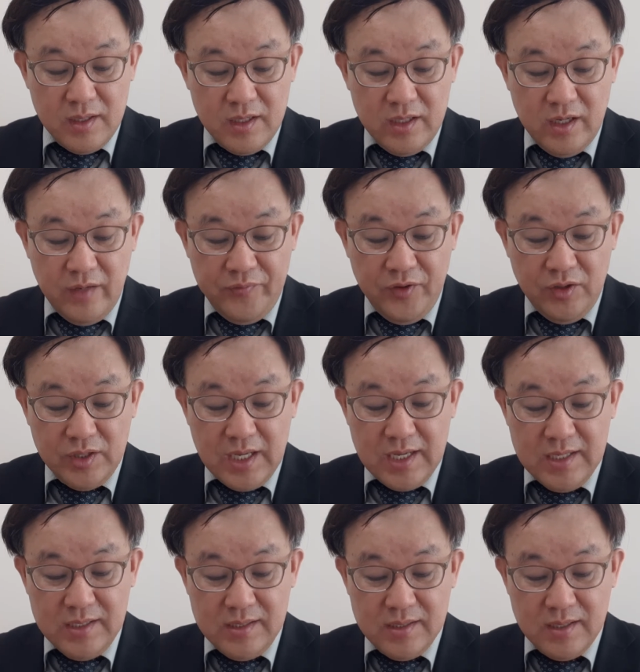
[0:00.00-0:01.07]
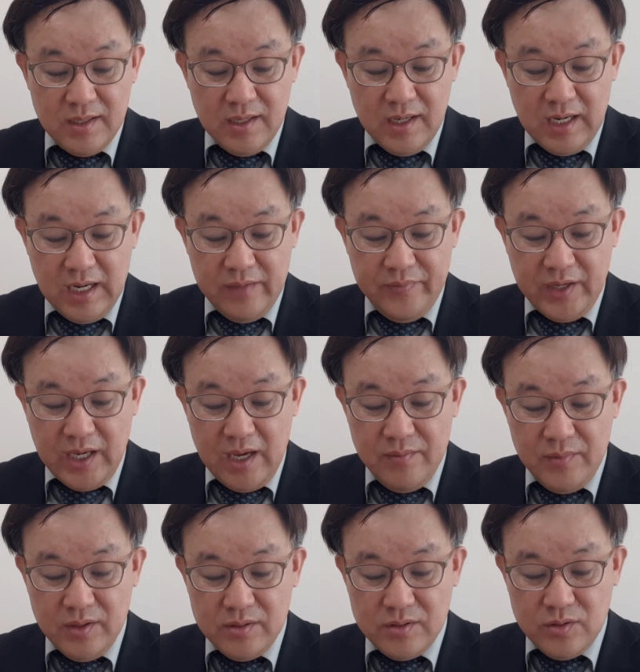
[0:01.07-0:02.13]
In a few days, I
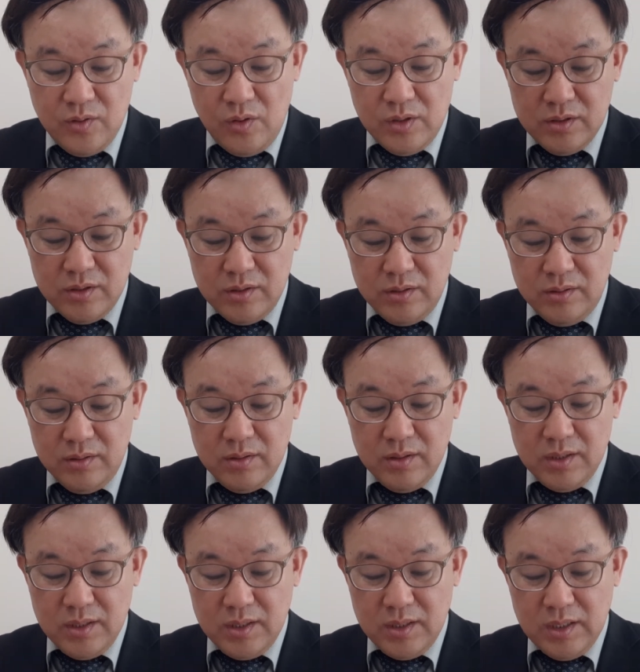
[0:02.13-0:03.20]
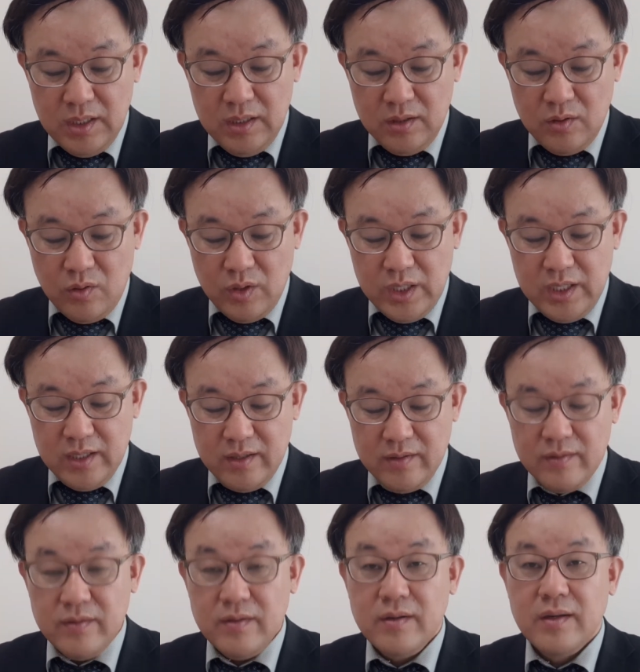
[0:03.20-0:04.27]
became a soldier in Korea
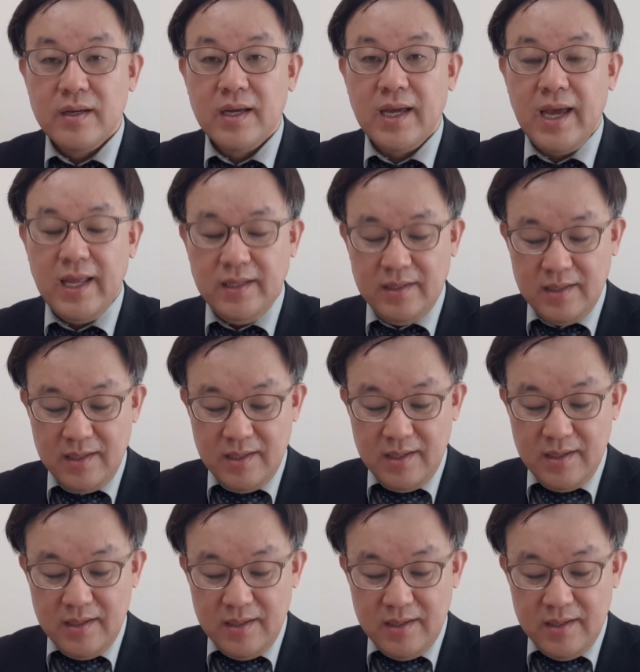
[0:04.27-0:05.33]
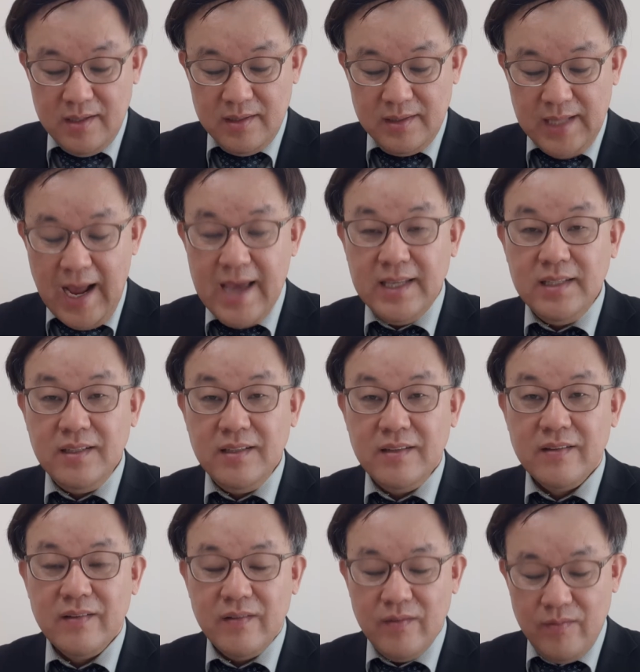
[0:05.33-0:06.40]
at 9
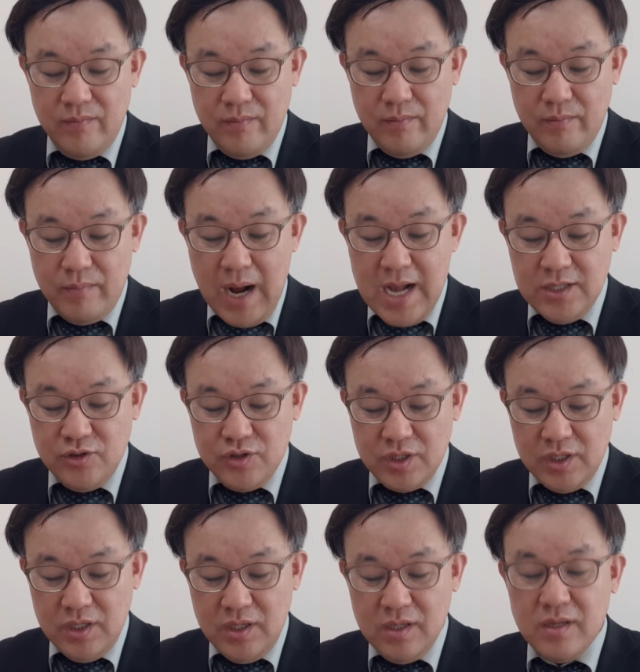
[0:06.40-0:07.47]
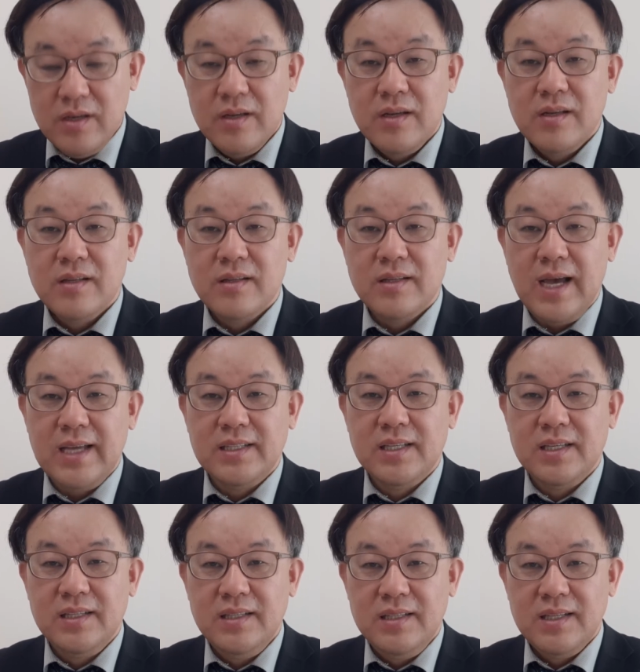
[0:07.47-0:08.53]
March
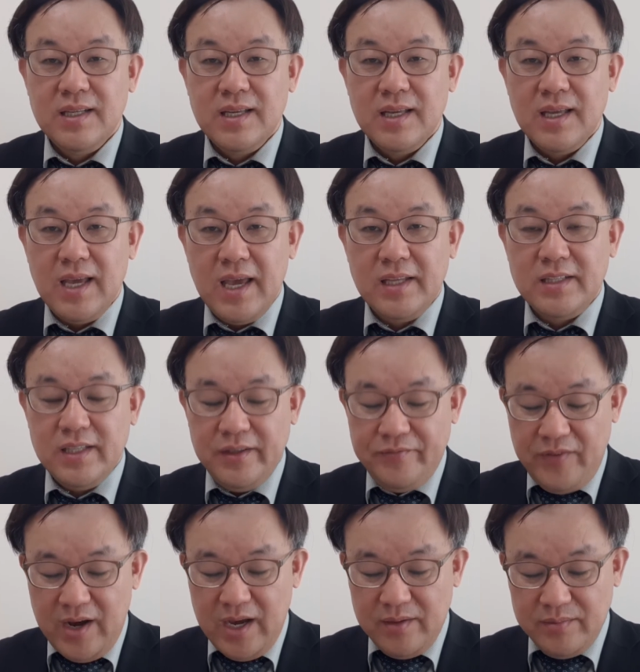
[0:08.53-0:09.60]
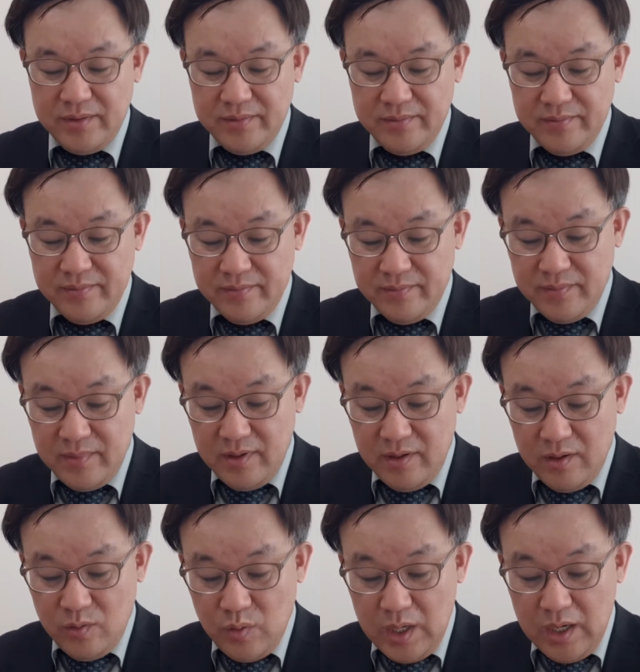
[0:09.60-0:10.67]
1985.
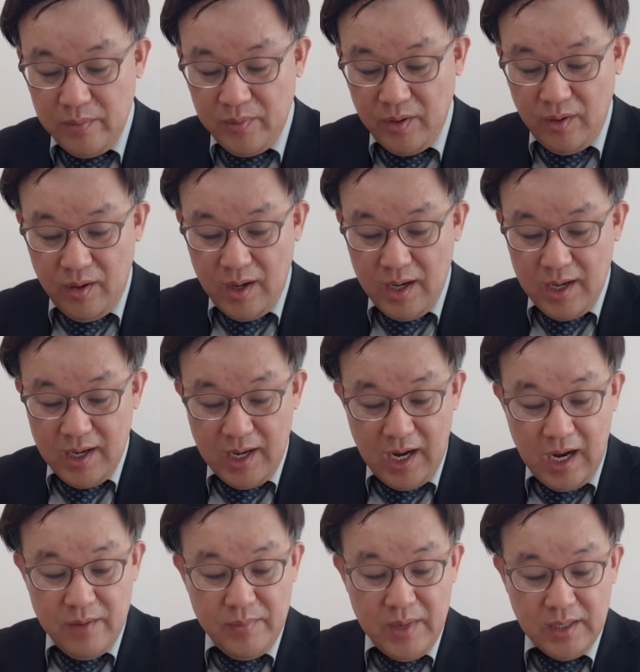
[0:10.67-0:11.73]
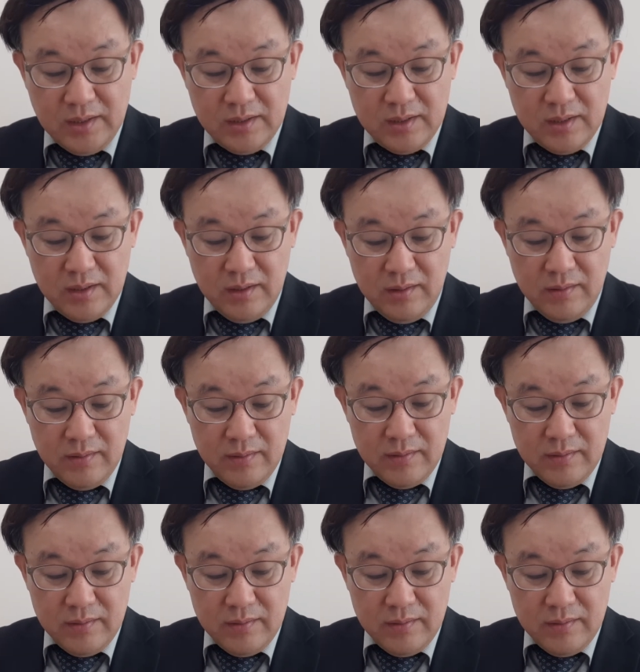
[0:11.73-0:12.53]
Whenever I met the